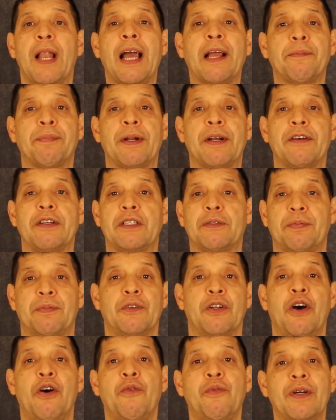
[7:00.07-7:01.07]
blackberries
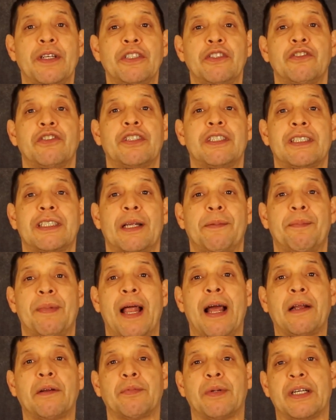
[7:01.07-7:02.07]
no one uses a
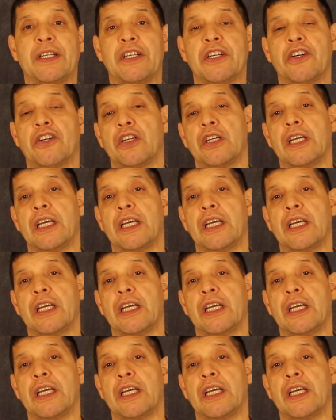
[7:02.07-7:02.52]
blackberry